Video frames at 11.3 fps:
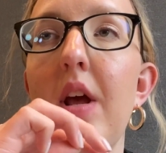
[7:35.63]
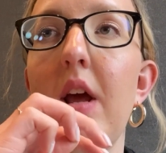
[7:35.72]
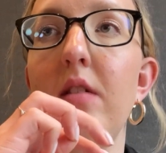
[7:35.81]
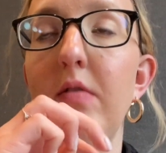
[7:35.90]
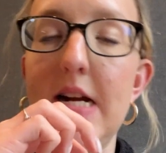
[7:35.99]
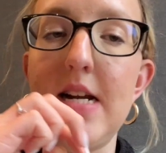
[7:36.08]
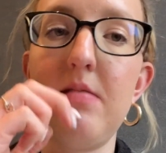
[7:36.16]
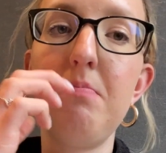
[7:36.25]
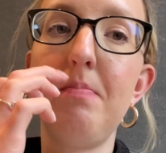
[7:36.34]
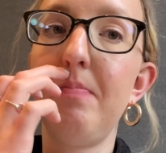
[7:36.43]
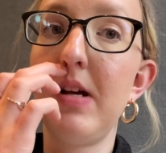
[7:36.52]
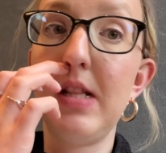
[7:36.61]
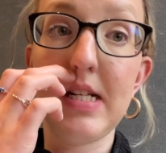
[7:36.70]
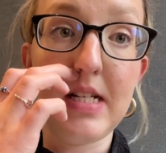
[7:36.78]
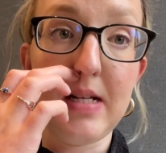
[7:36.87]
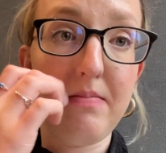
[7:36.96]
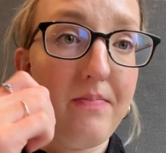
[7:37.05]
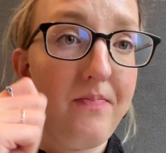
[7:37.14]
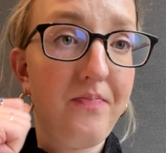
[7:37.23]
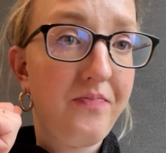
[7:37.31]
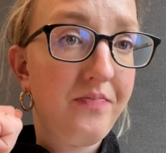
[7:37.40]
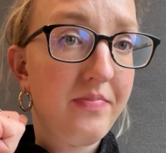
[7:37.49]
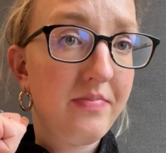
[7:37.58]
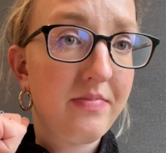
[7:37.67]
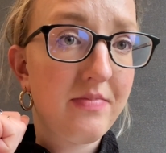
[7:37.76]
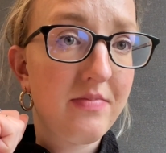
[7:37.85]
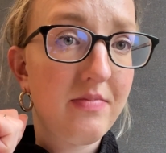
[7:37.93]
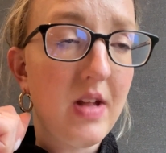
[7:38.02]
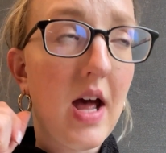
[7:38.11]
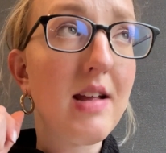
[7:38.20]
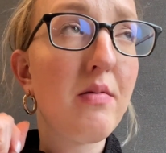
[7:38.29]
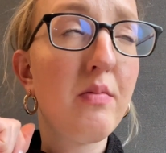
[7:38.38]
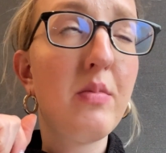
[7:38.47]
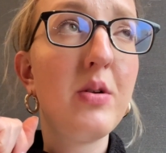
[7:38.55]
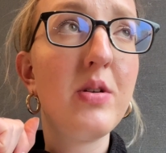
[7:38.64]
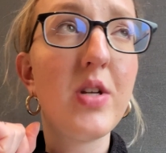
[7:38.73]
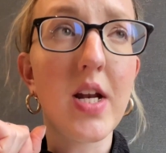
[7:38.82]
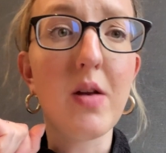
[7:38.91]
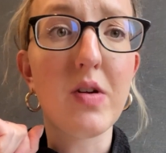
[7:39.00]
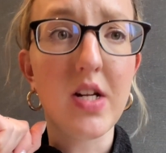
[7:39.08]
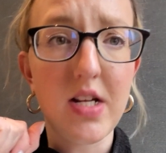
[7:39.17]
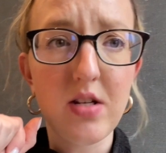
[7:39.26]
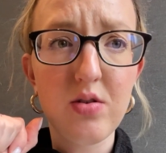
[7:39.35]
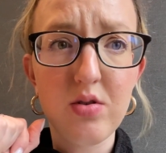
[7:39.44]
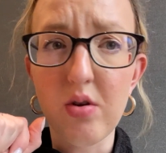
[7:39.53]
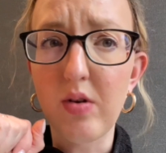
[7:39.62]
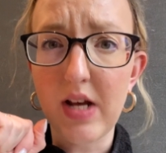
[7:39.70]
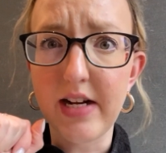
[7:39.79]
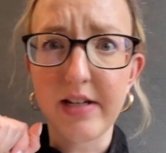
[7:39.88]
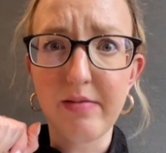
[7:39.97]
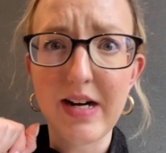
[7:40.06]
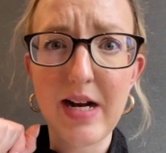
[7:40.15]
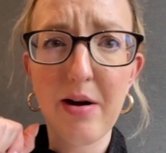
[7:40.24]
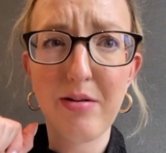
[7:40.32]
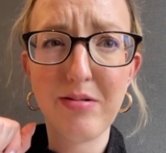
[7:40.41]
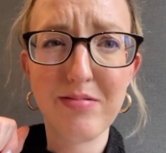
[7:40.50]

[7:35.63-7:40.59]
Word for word: and read and that's it I genuinely so tired right now.